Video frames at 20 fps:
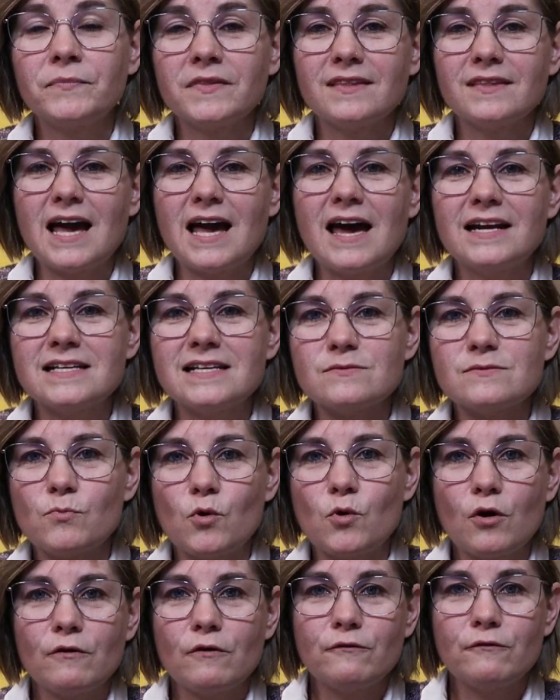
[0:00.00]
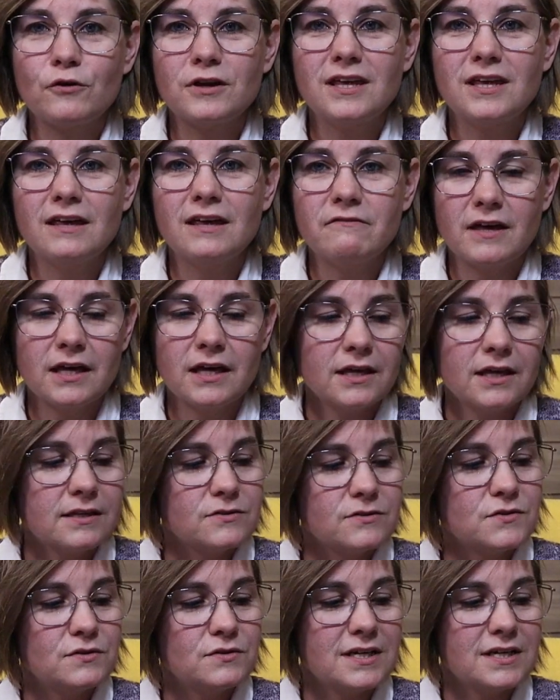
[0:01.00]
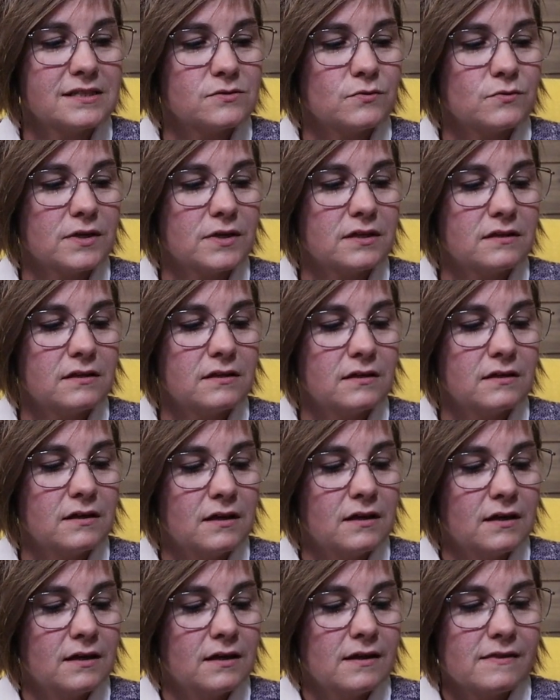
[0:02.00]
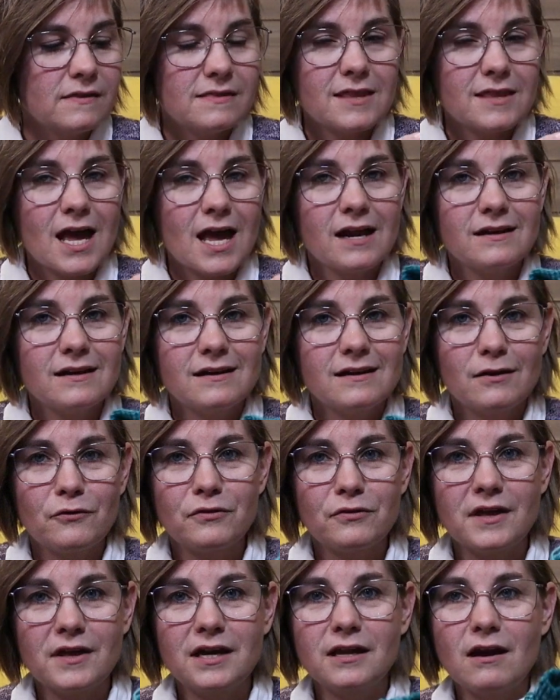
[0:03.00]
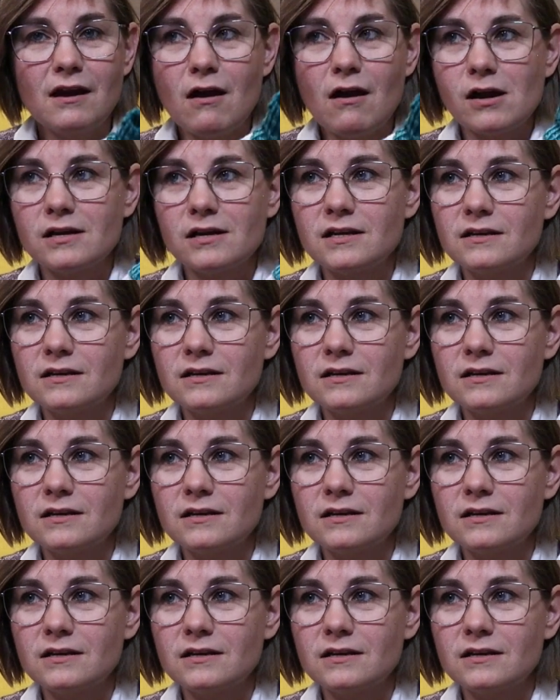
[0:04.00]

That is more forgiving to knit with than thin yarn.